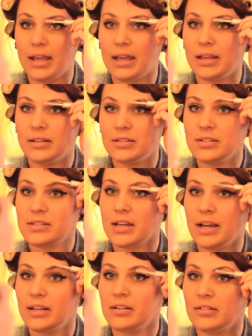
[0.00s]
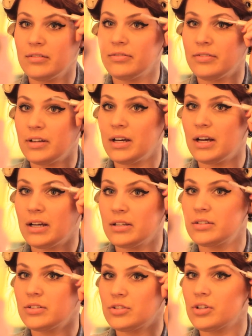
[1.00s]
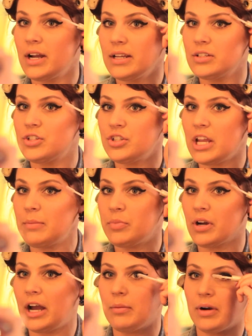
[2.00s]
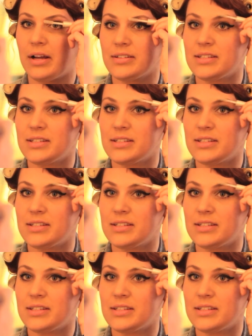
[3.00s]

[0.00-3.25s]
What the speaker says: and just kind of try and shape your eyebrows.